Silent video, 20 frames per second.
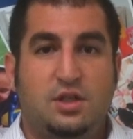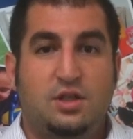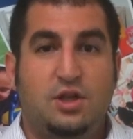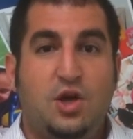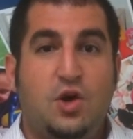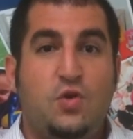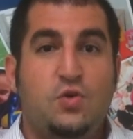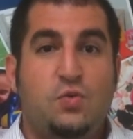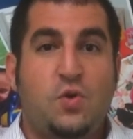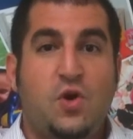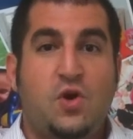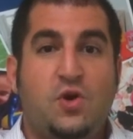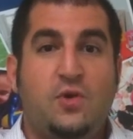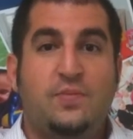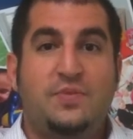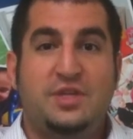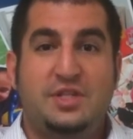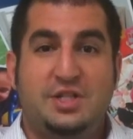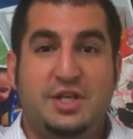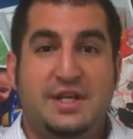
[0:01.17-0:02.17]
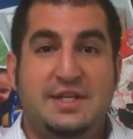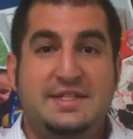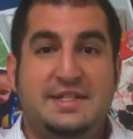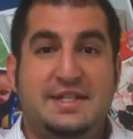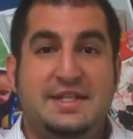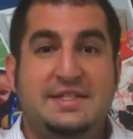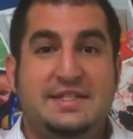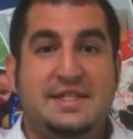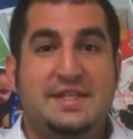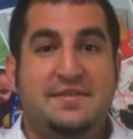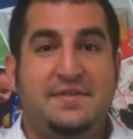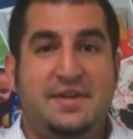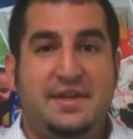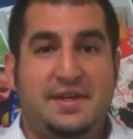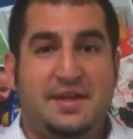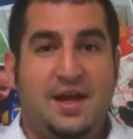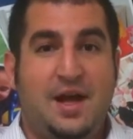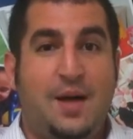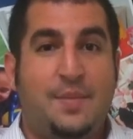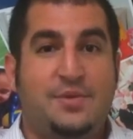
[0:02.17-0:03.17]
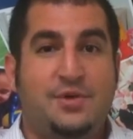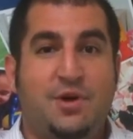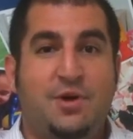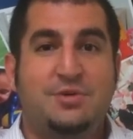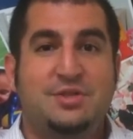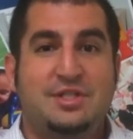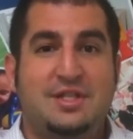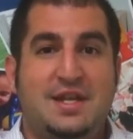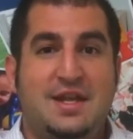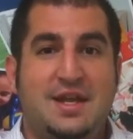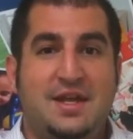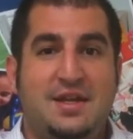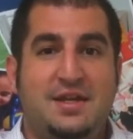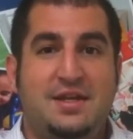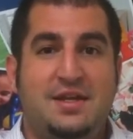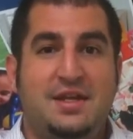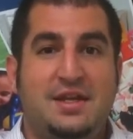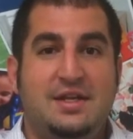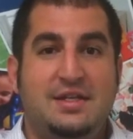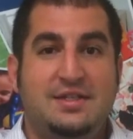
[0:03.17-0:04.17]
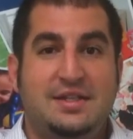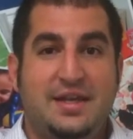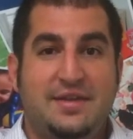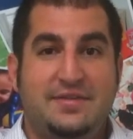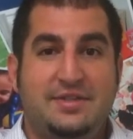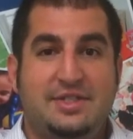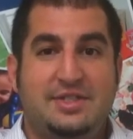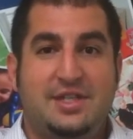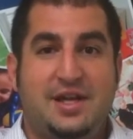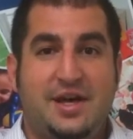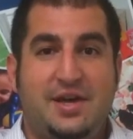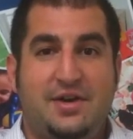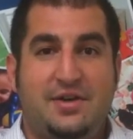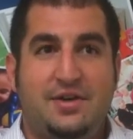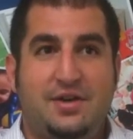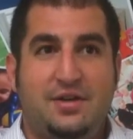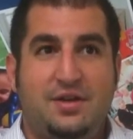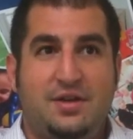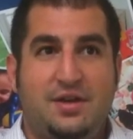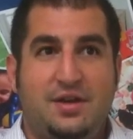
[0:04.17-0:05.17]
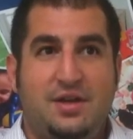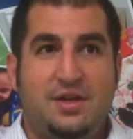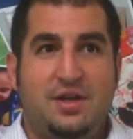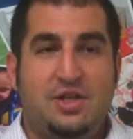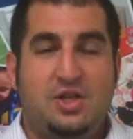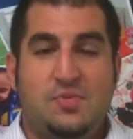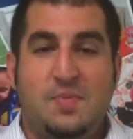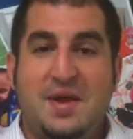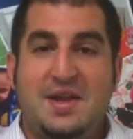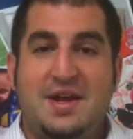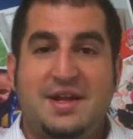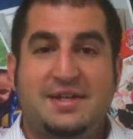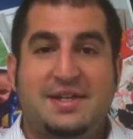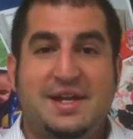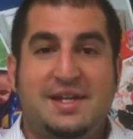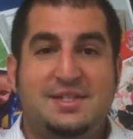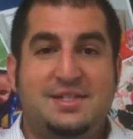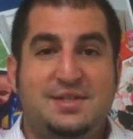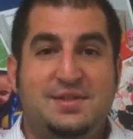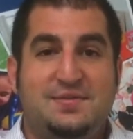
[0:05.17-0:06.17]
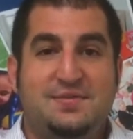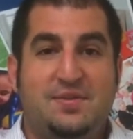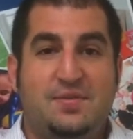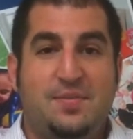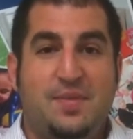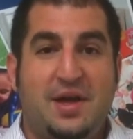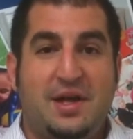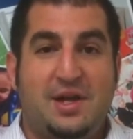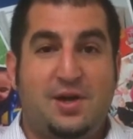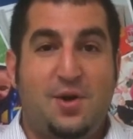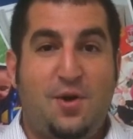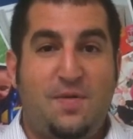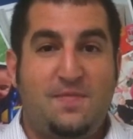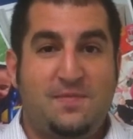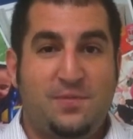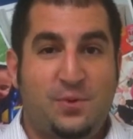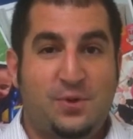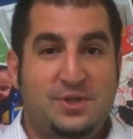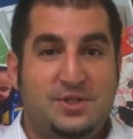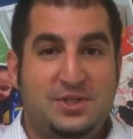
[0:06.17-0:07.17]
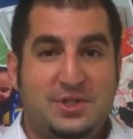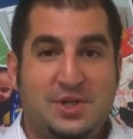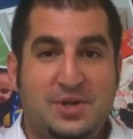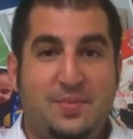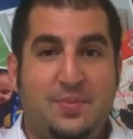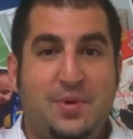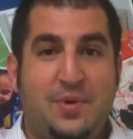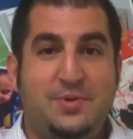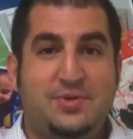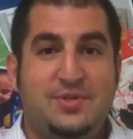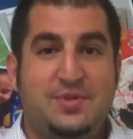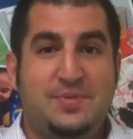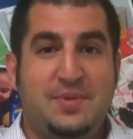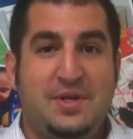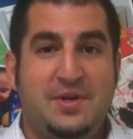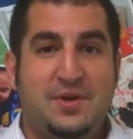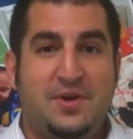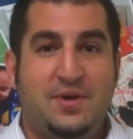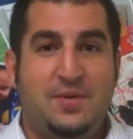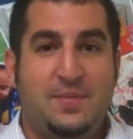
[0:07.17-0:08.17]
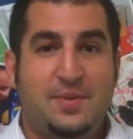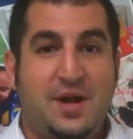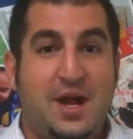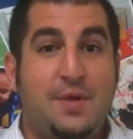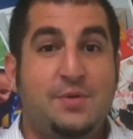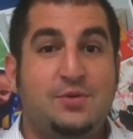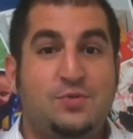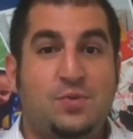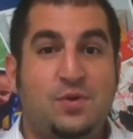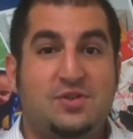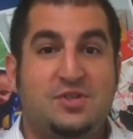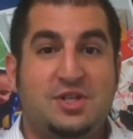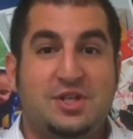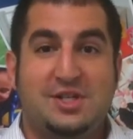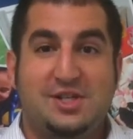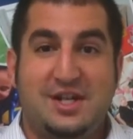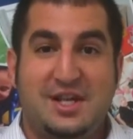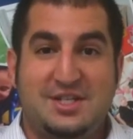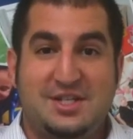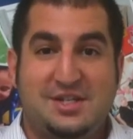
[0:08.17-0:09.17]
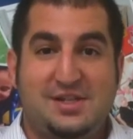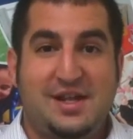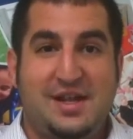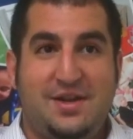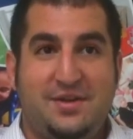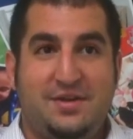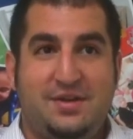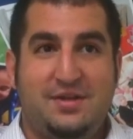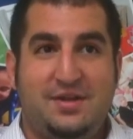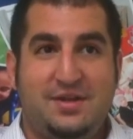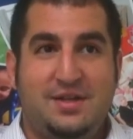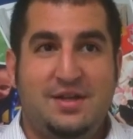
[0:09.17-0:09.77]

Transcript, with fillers: Hello and welcome to JTTV. I'm your host today, David Snyder. You may not guess it from my calm voice and composed demeanor, but I was once a class clown.